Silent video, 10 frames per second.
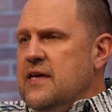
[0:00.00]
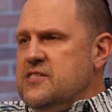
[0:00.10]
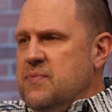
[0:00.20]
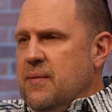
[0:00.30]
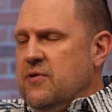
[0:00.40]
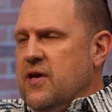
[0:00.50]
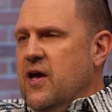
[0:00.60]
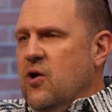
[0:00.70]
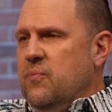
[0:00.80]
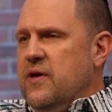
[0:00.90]
is to be able to
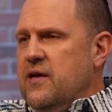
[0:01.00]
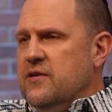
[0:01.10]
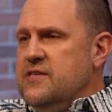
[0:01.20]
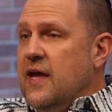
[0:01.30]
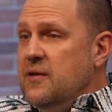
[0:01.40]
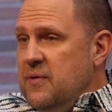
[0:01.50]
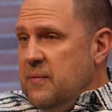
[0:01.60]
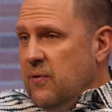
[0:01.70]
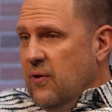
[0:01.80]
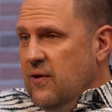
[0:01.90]
help entertain
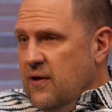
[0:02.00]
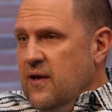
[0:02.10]
people,